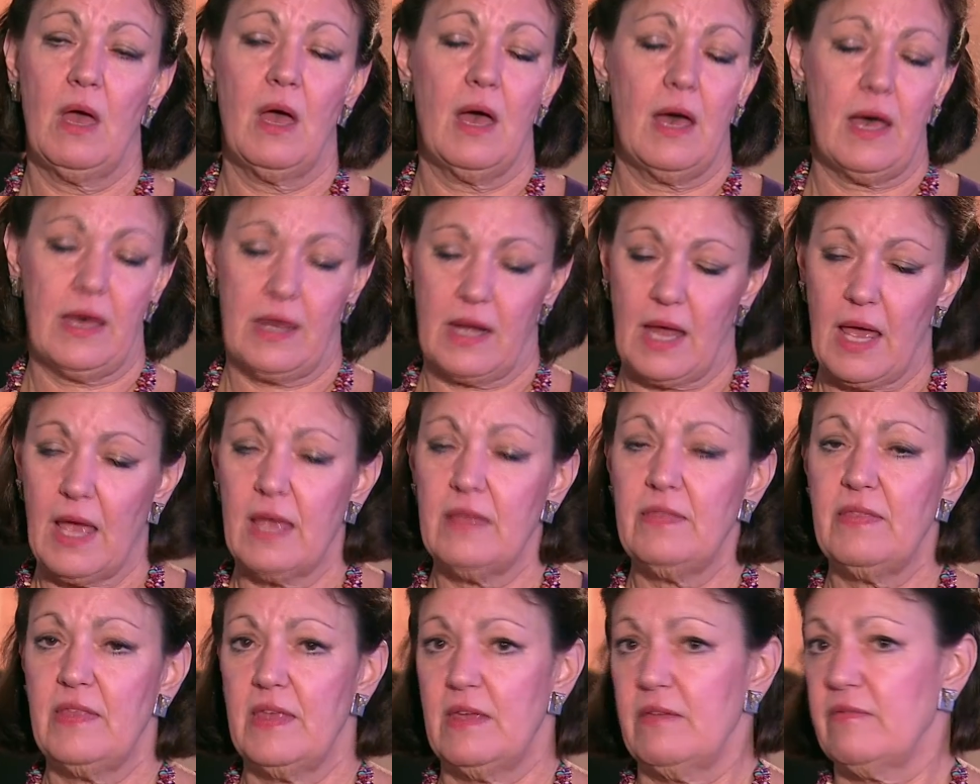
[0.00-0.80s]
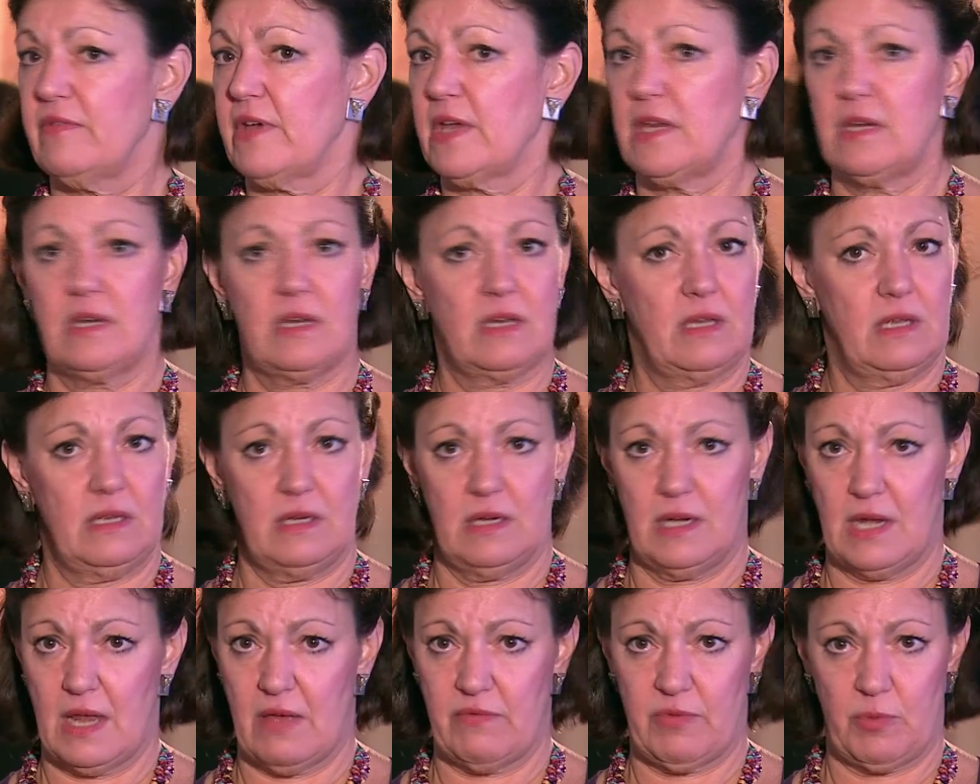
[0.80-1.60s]
And in the event,
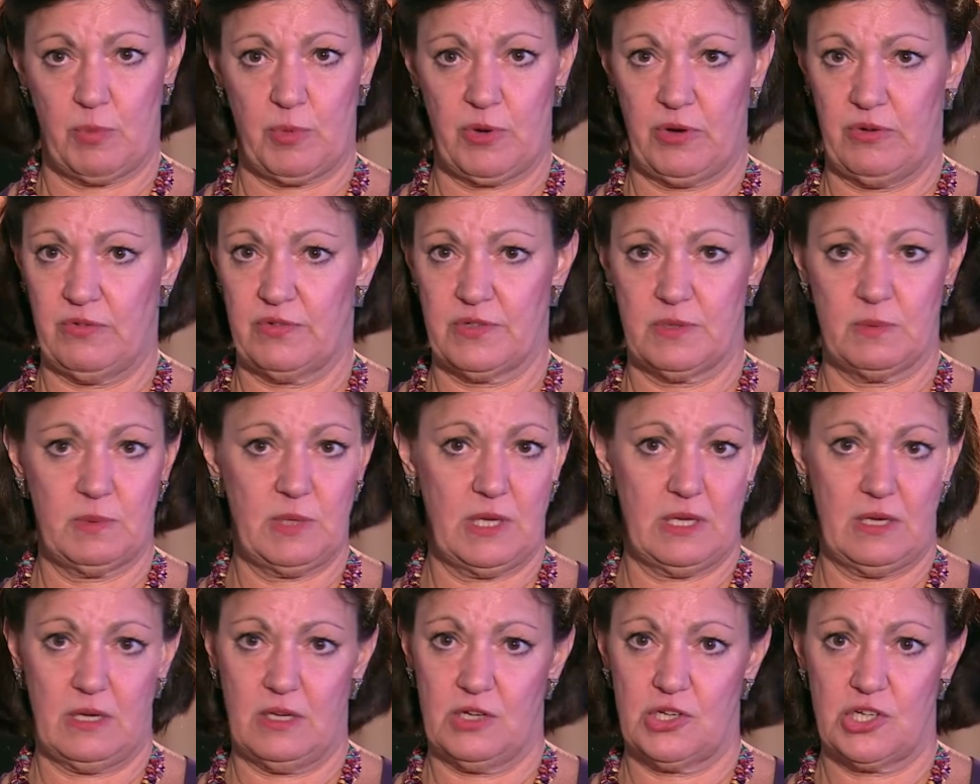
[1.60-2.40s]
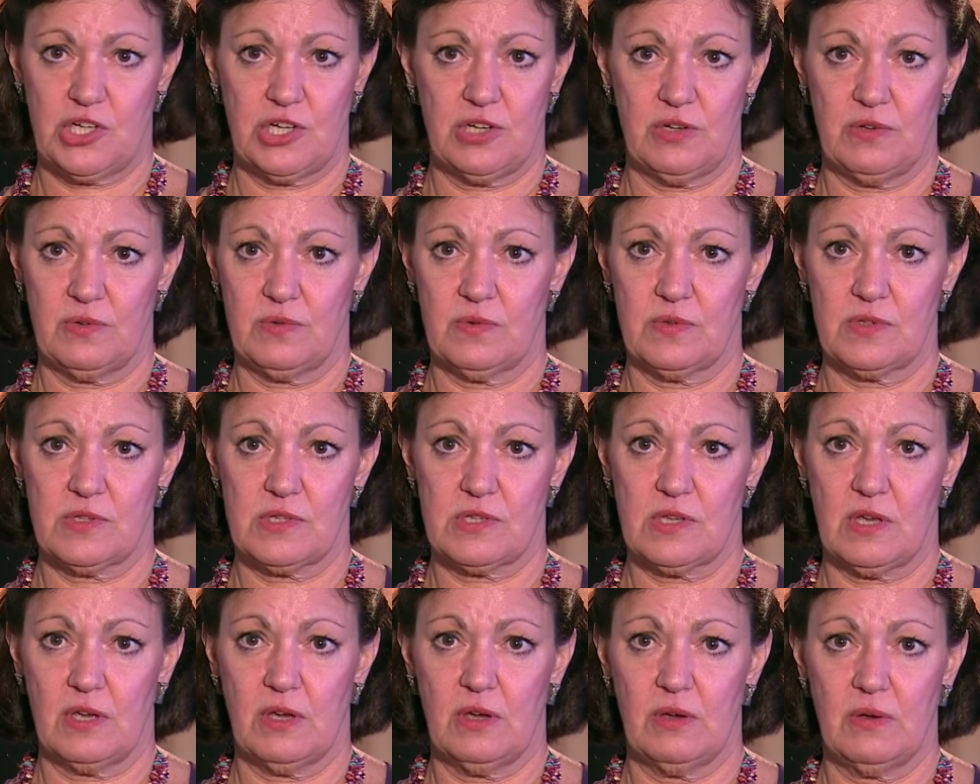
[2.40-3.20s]
it never proved to be an issue.
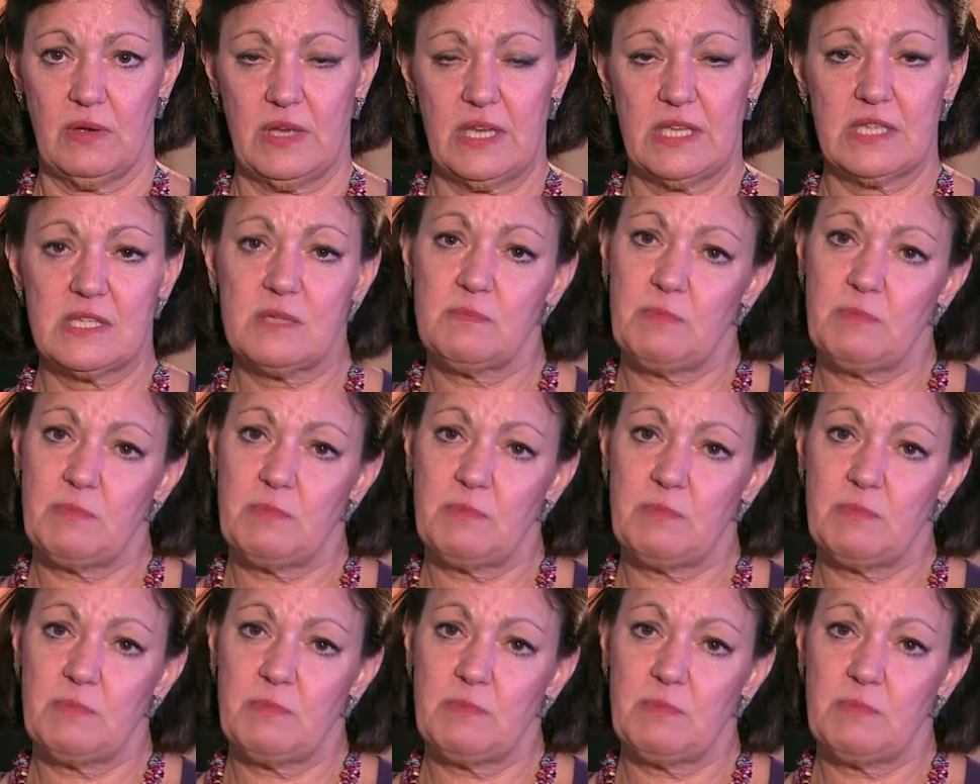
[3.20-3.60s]
So it's